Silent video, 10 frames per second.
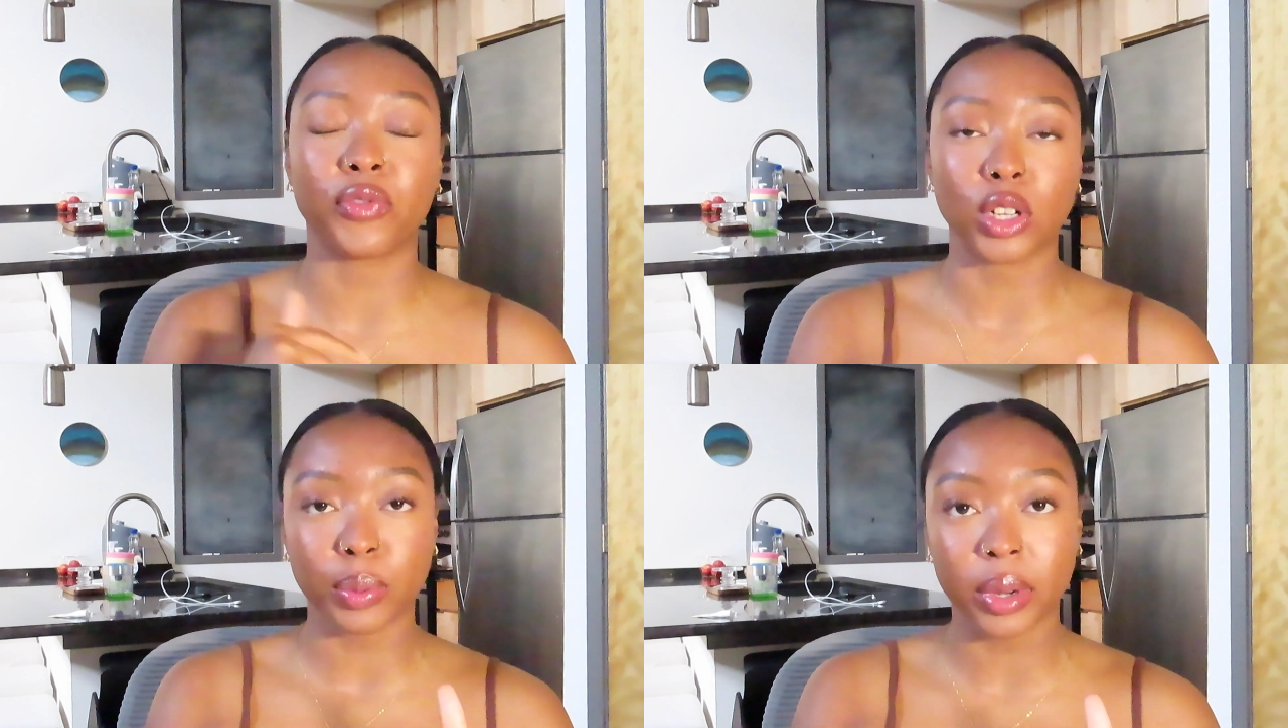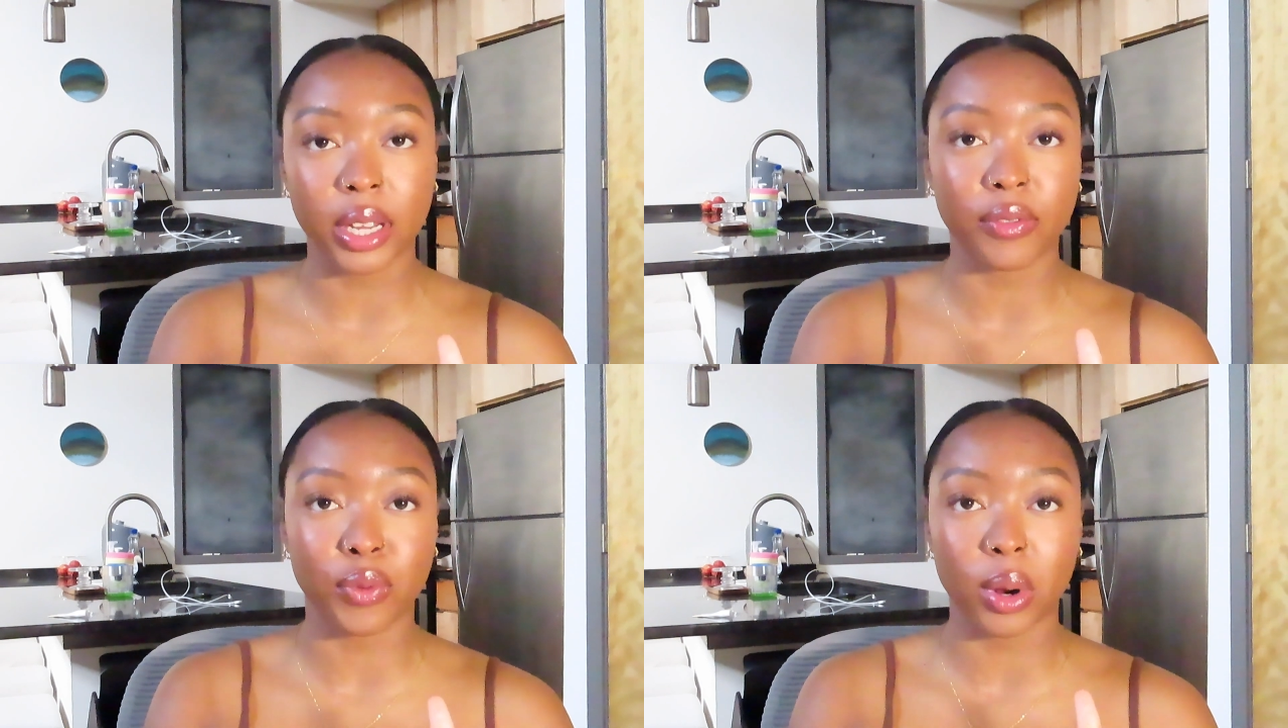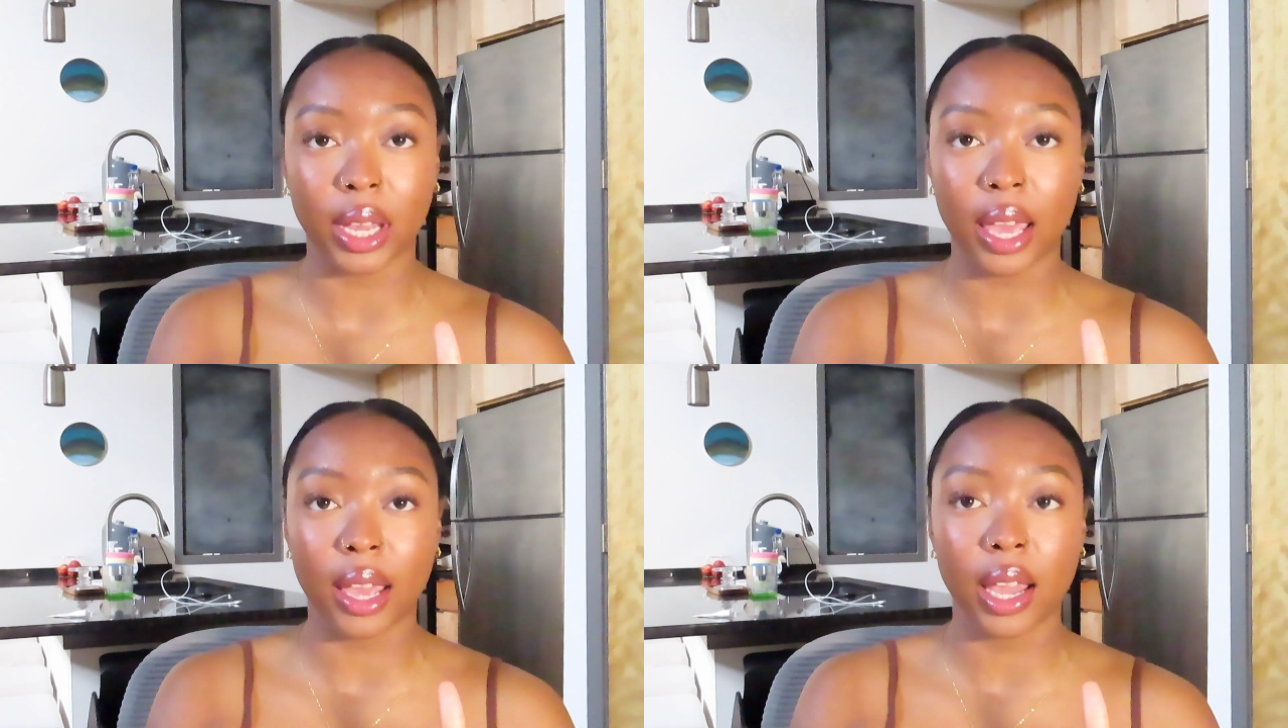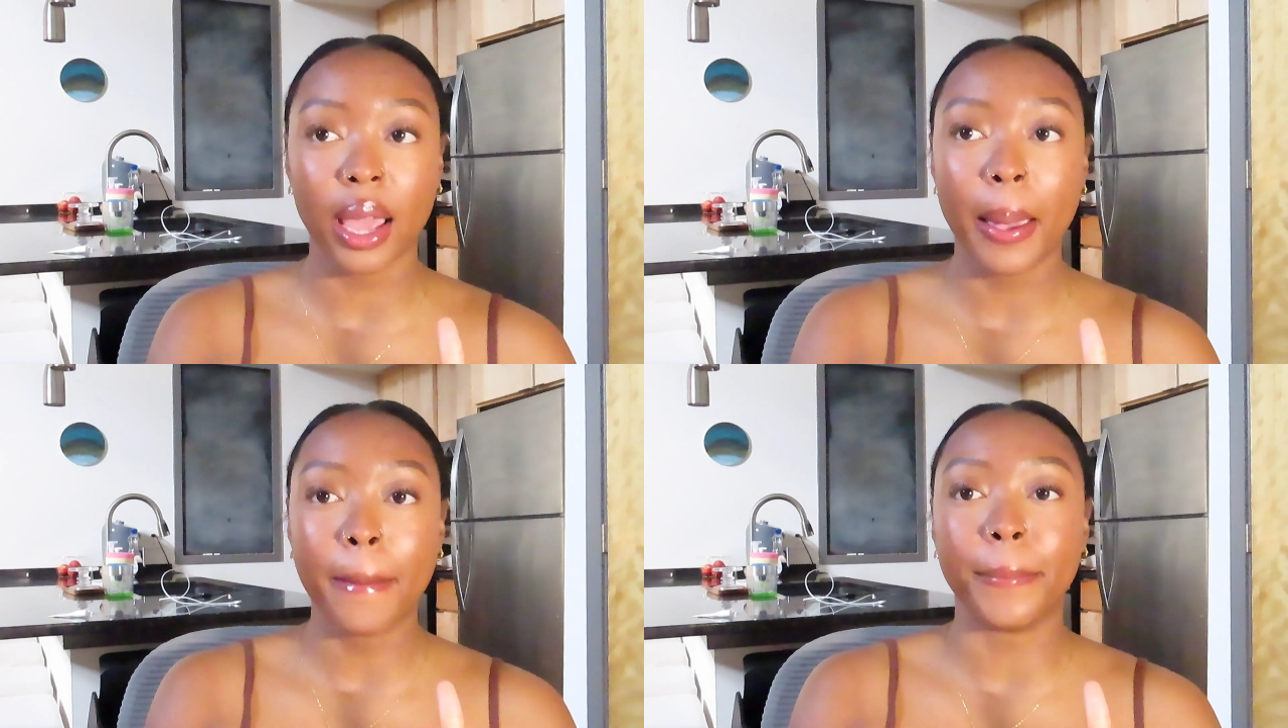first put it in
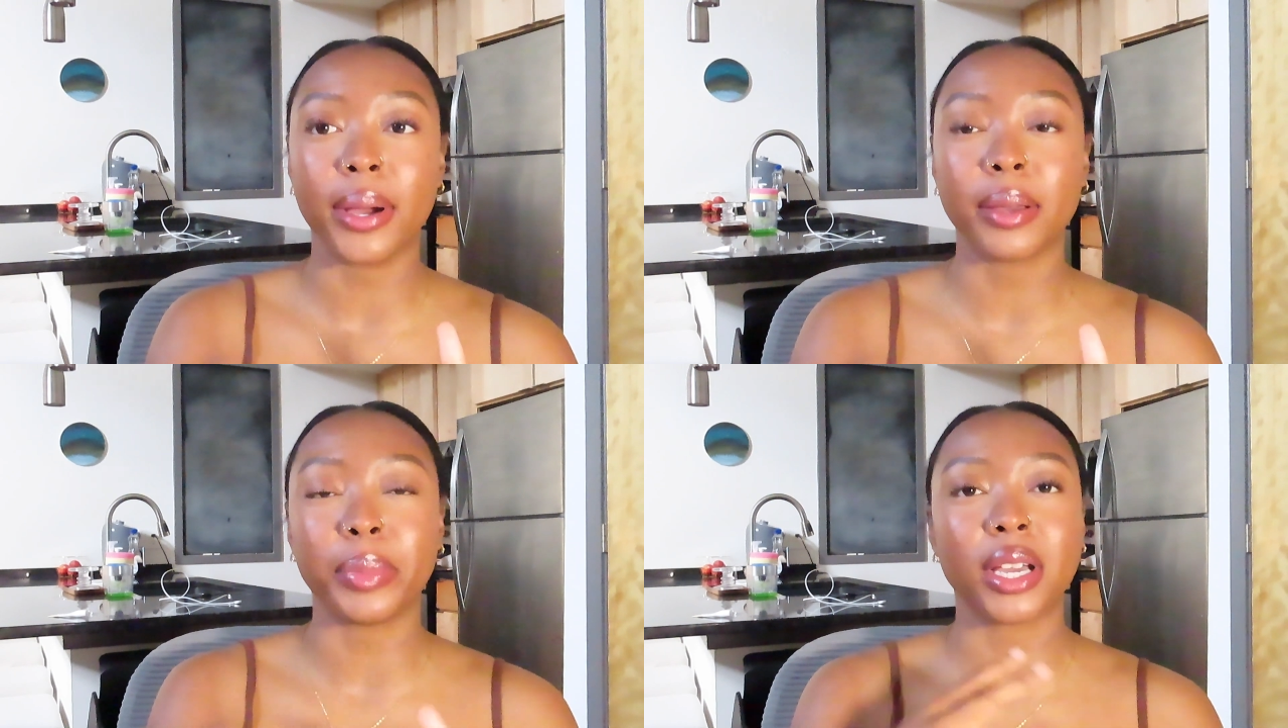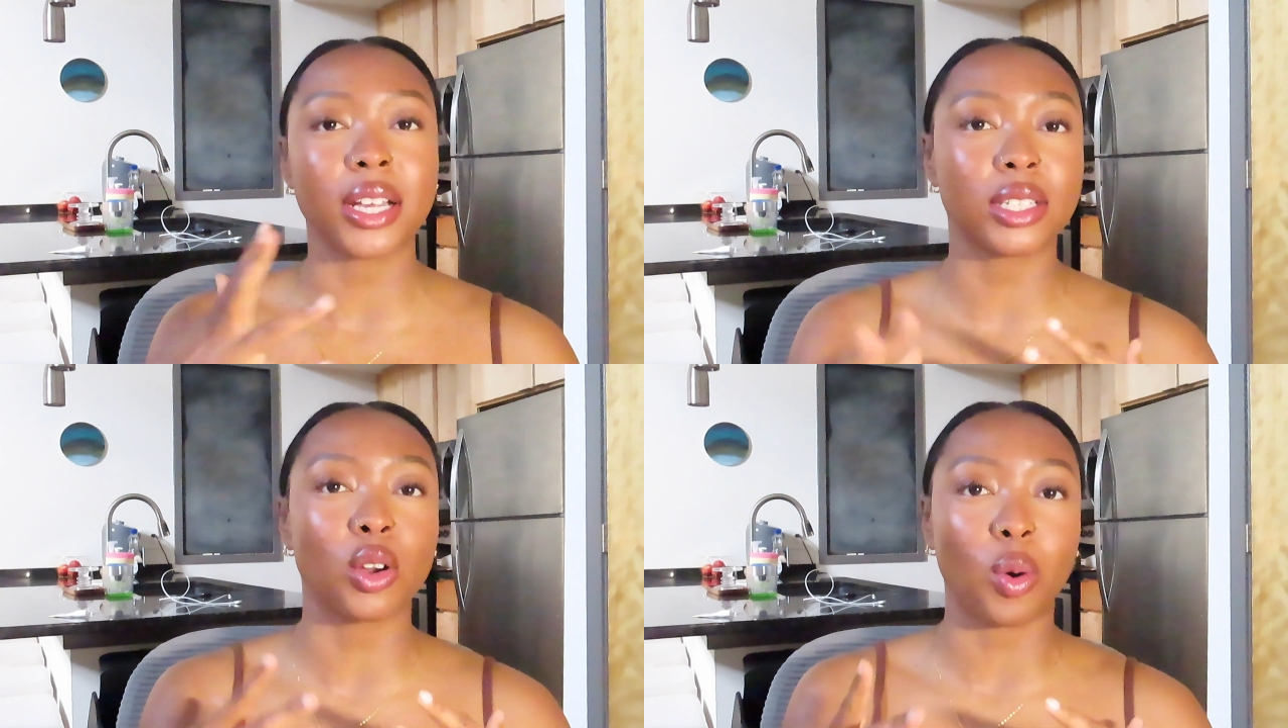4K, but because the